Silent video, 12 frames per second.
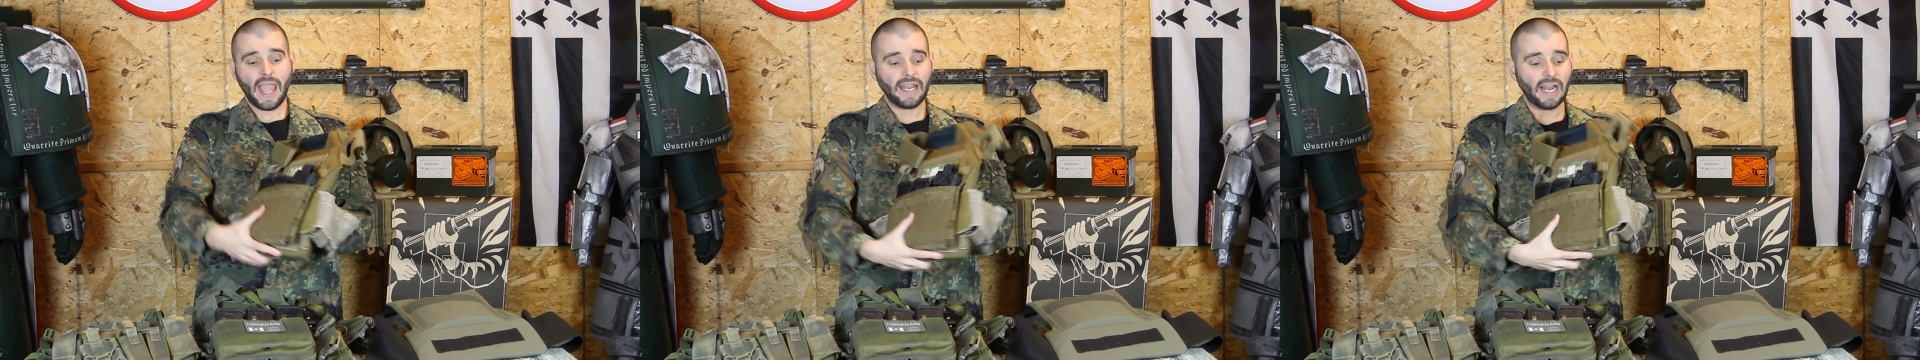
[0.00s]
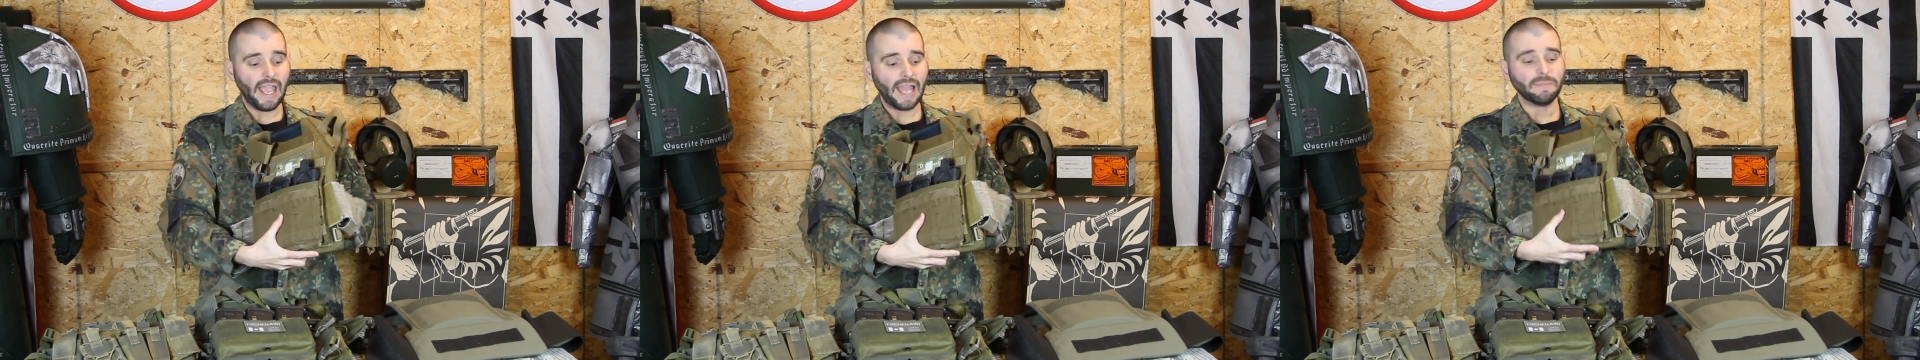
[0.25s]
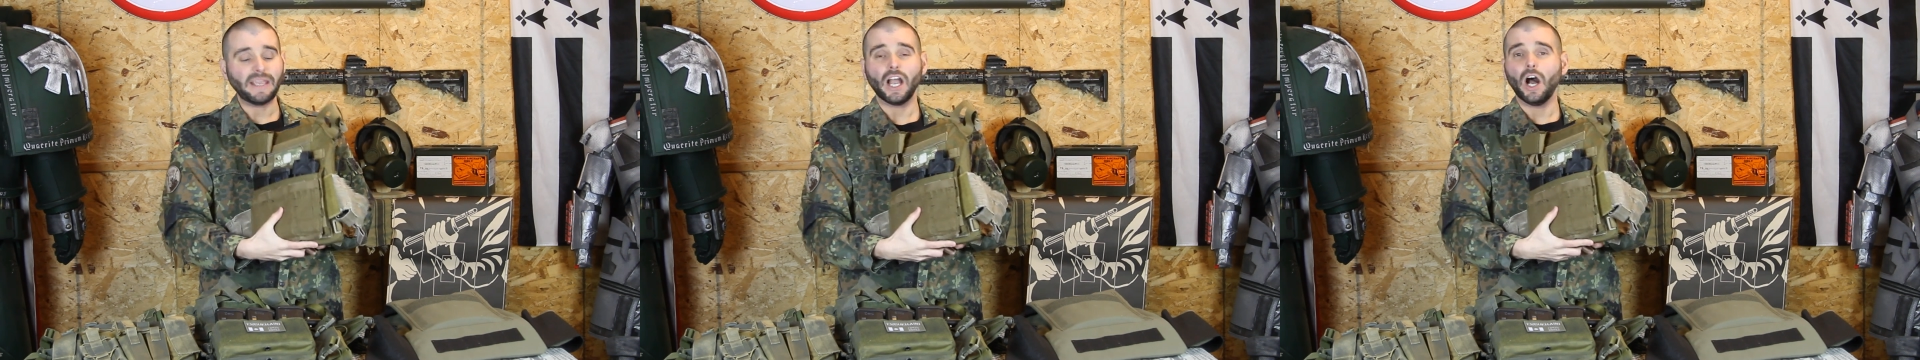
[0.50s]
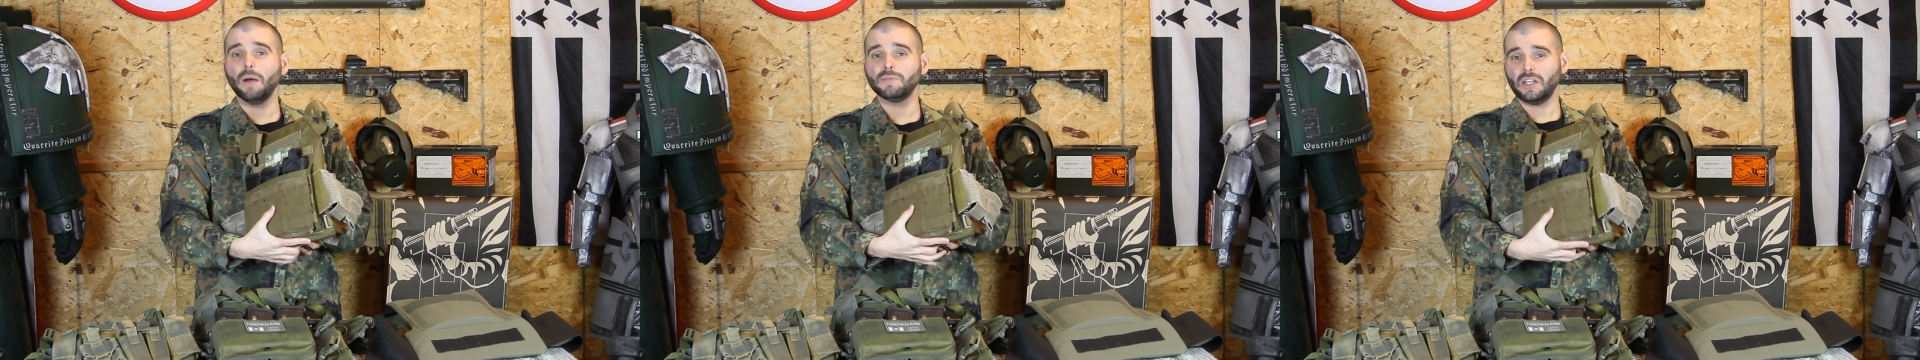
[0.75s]
And I had my
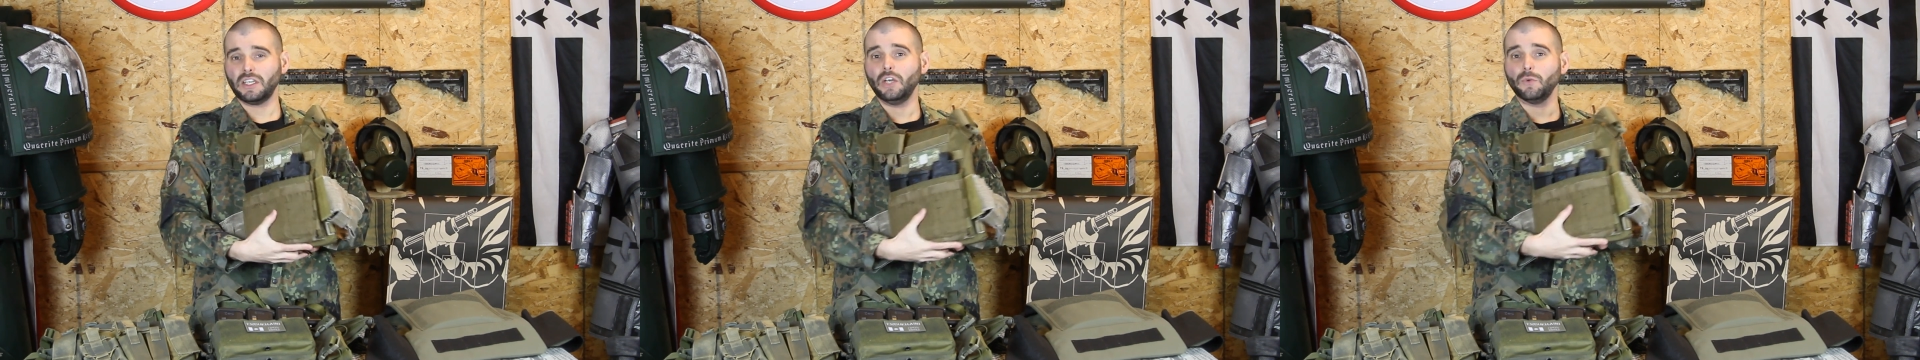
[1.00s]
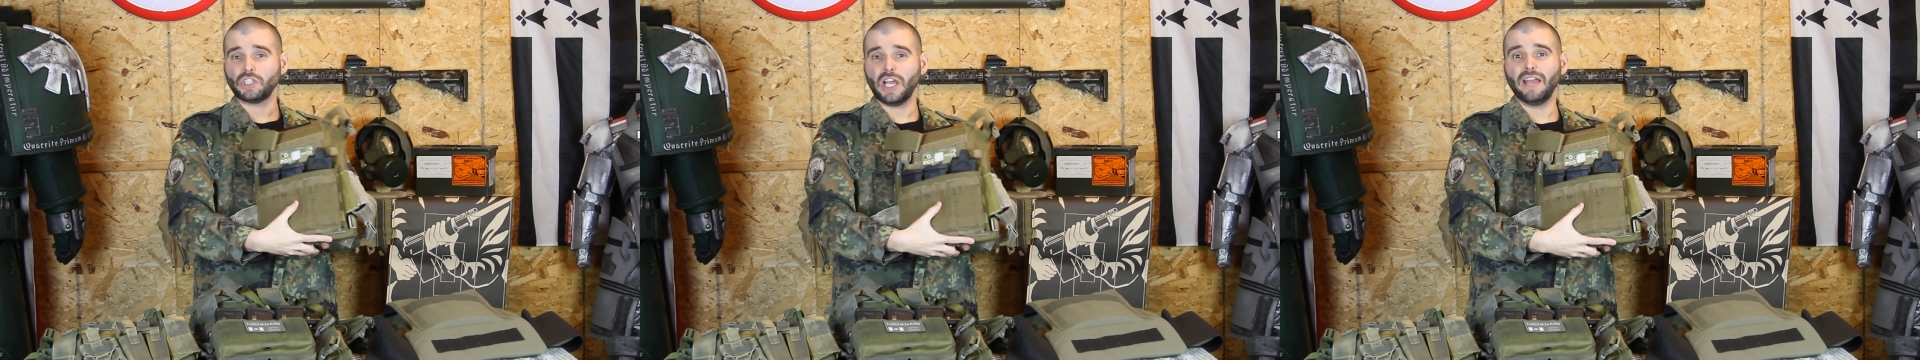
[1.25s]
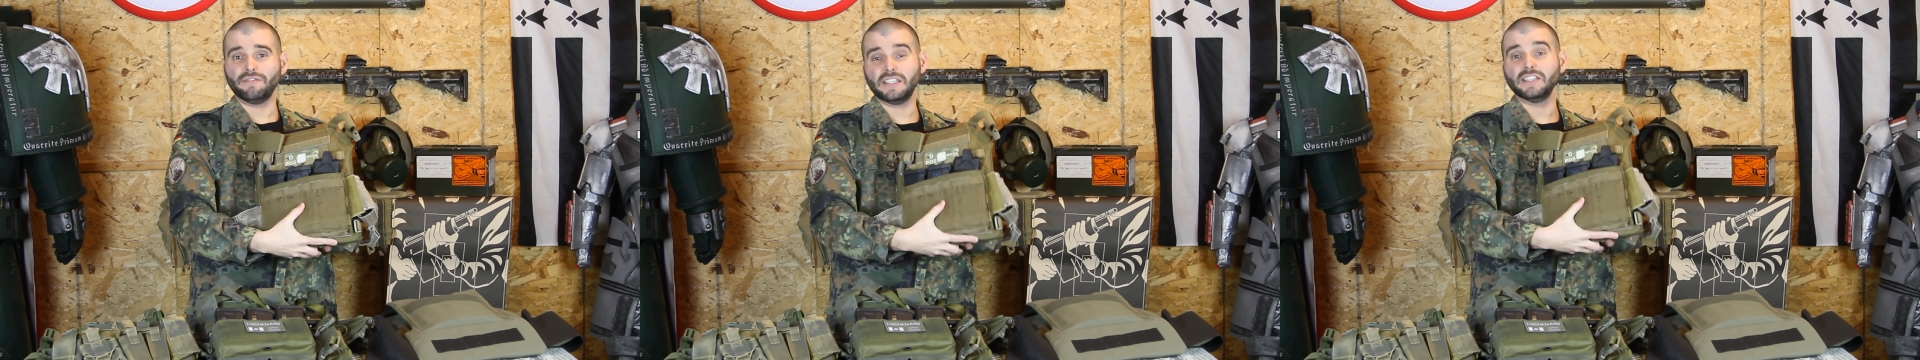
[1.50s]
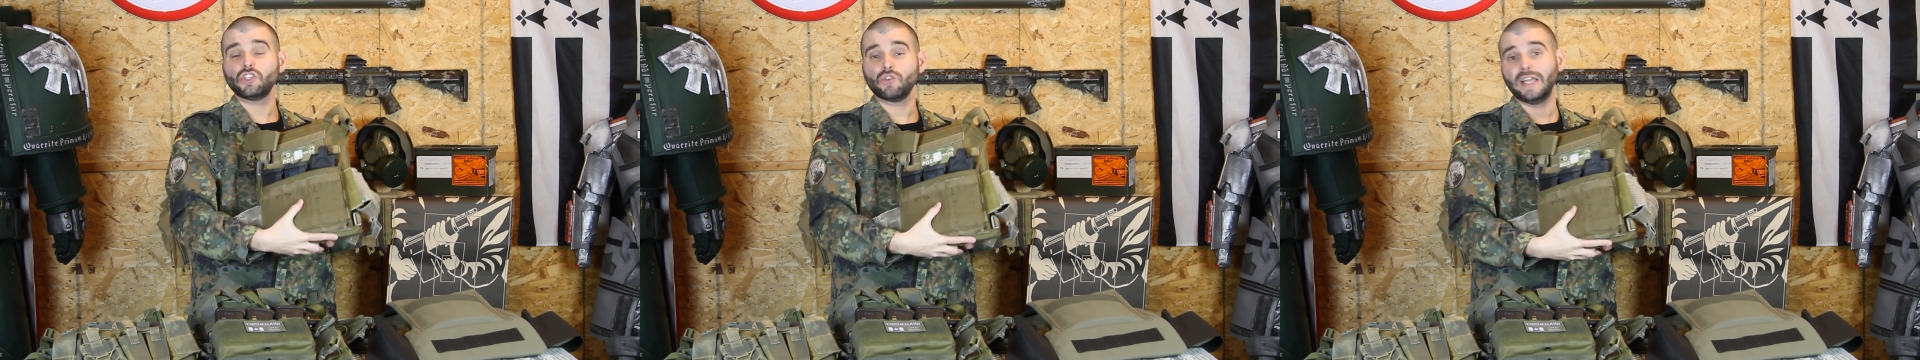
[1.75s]
comms on here, which I have
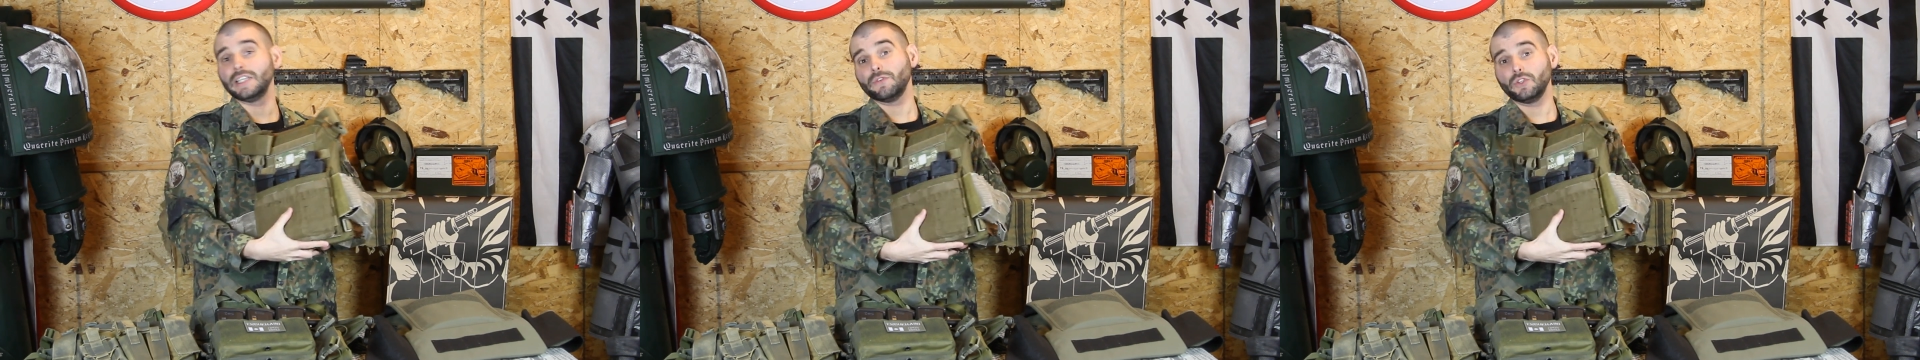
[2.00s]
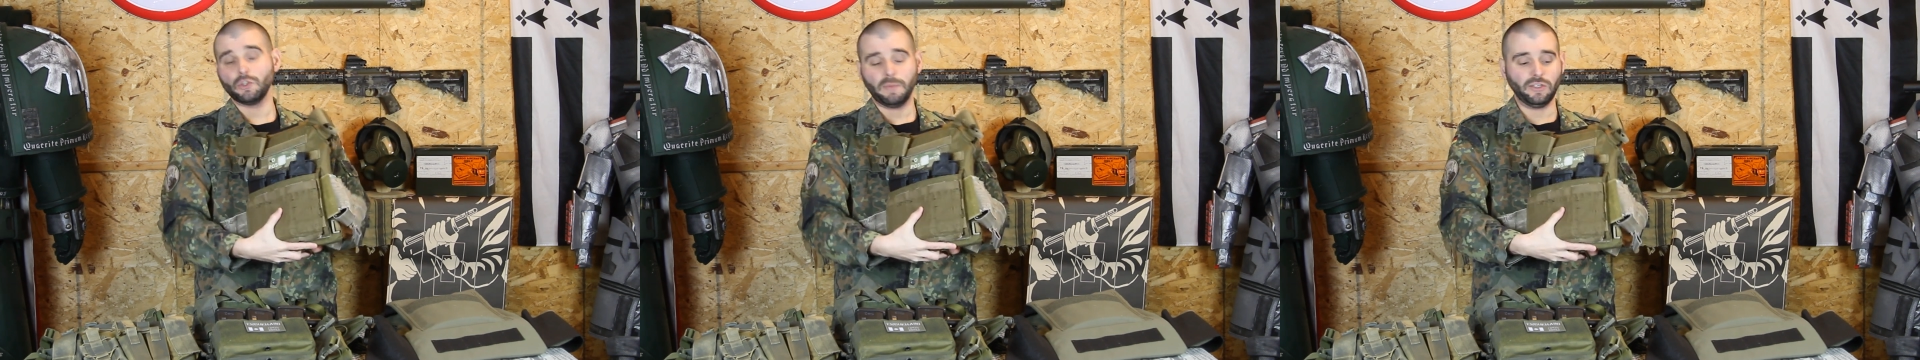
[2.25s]
since transferred